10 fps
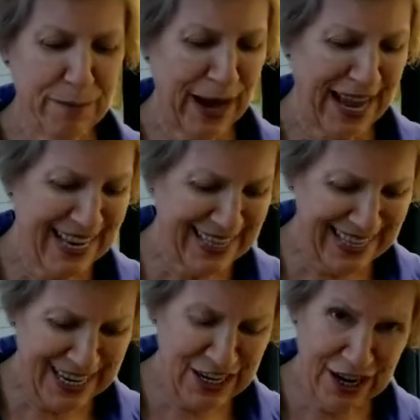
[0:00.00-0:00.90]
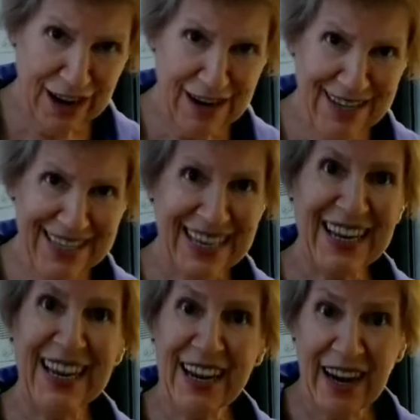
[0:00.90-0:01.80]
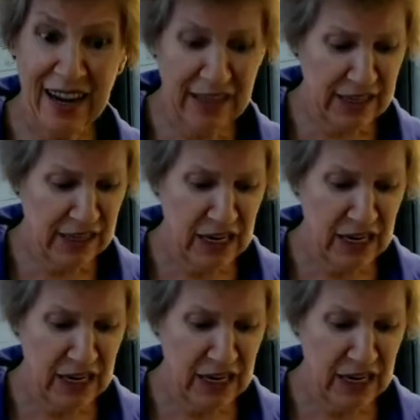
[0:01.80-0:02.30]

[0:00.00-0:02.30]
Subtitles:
buy the yards at